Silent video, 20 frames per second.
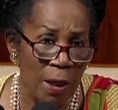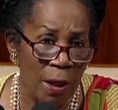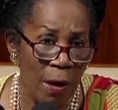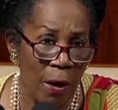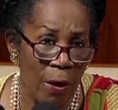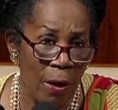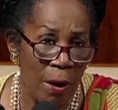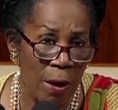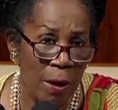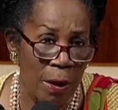
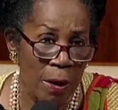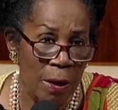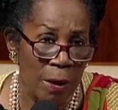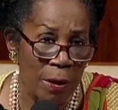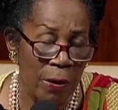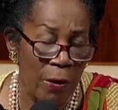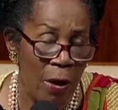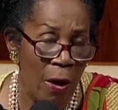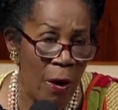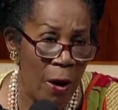and just
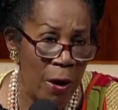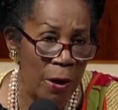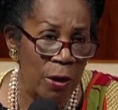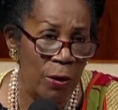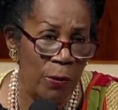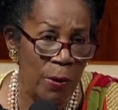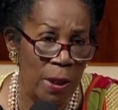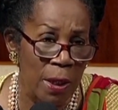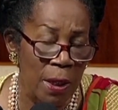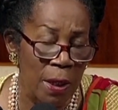4 months
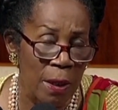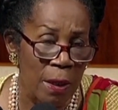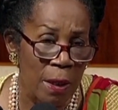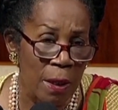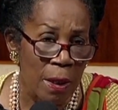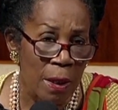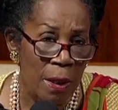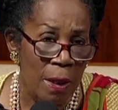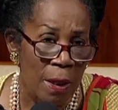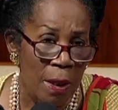after a
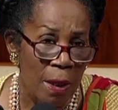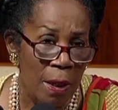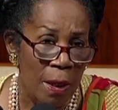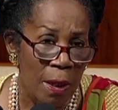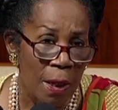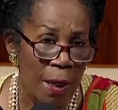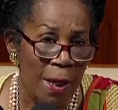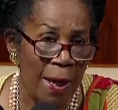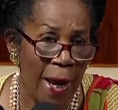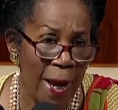similar
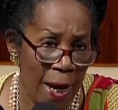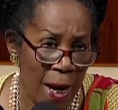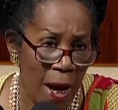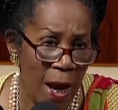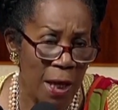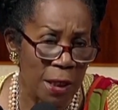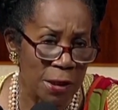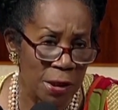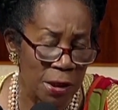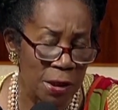standoff
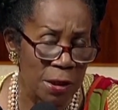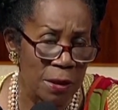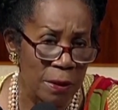brought the